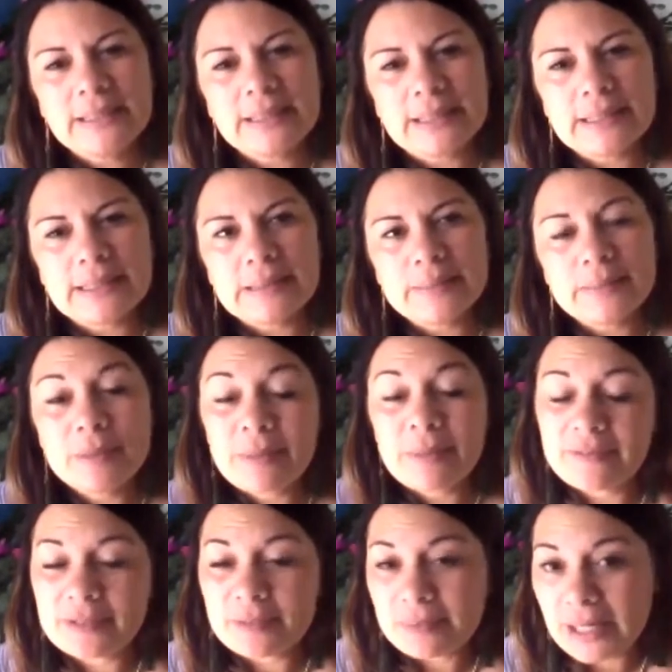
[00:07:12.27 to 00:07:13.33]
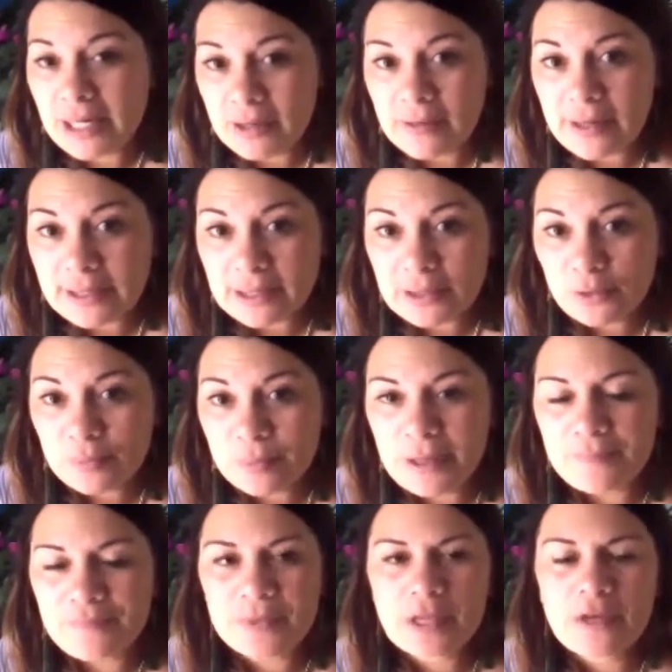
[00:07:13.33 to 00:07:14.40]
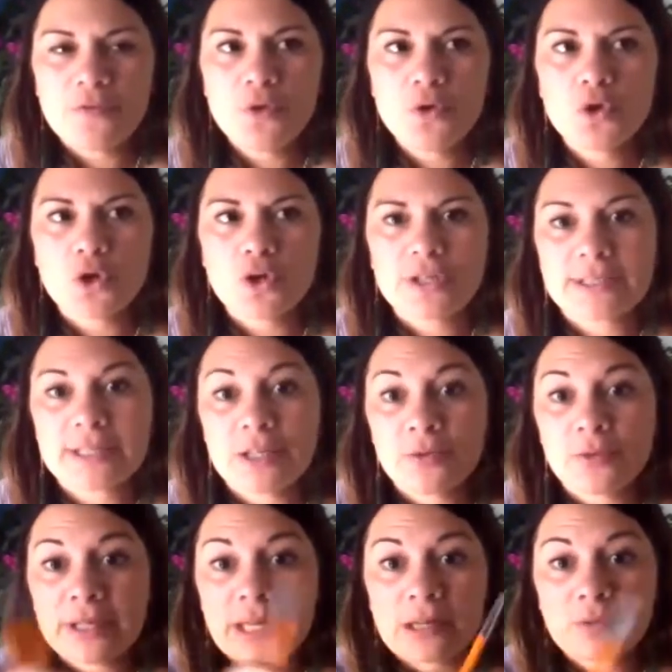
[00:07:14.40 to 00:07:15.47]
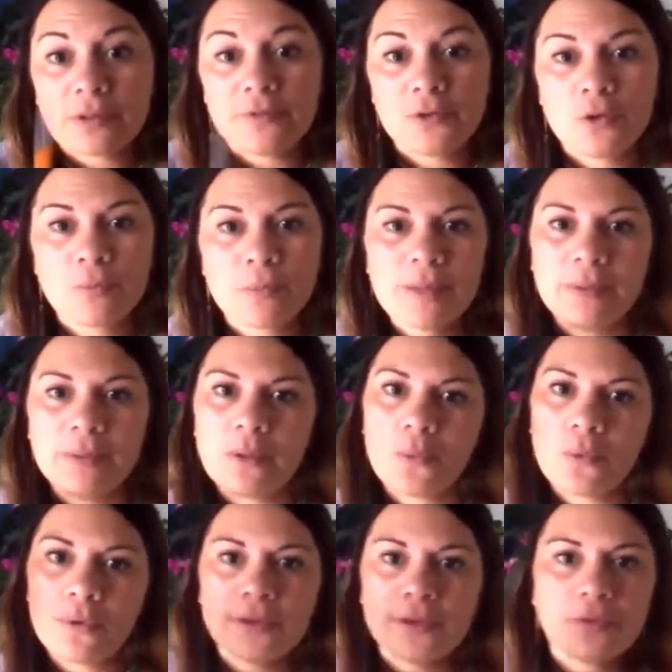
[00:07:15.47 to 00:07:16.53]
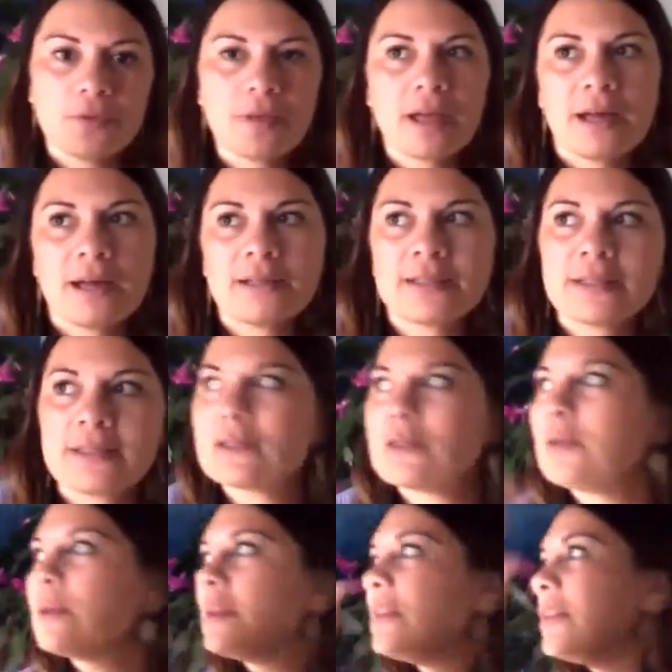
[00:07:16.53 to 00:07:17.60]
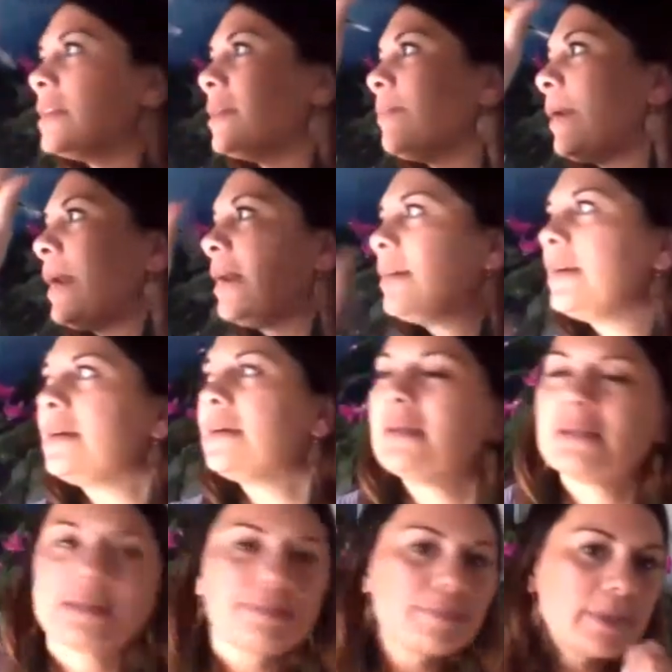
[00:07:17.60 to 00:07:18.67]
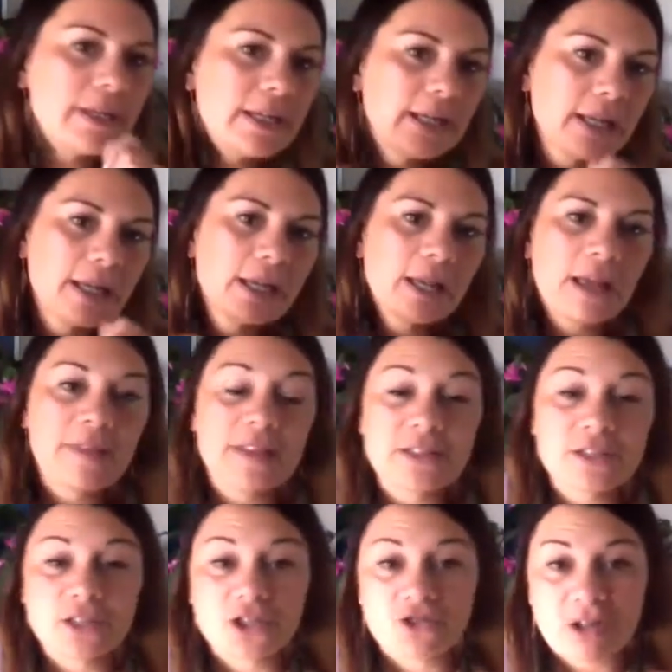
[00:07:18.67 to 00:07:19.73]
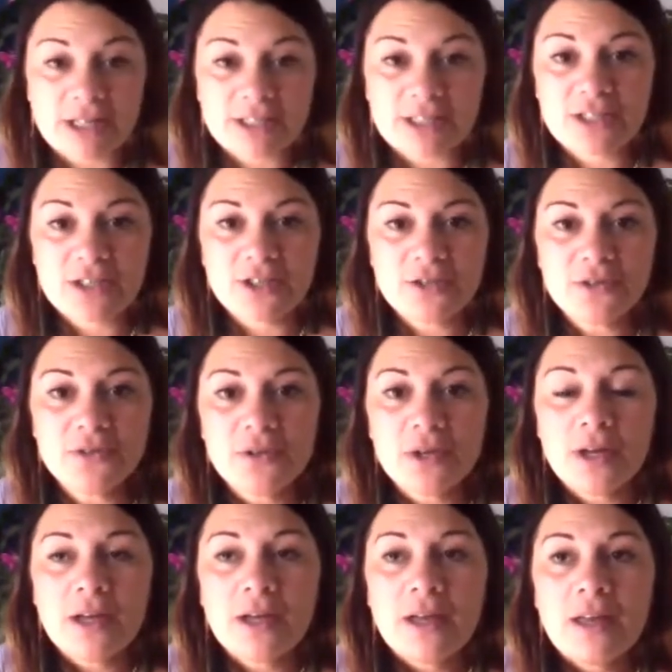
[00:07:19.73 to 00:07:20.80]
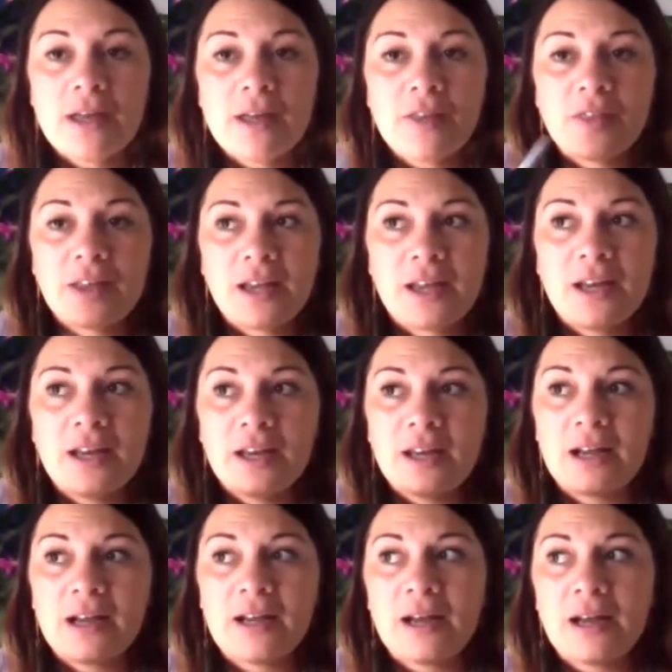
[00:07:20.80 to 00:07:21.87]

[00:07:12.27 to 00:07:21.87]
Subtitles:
You may have to play around a little bit. If you notice that you're in gallery view and people are walking through their houses, talking to their partner, eating, and that's distracting you, then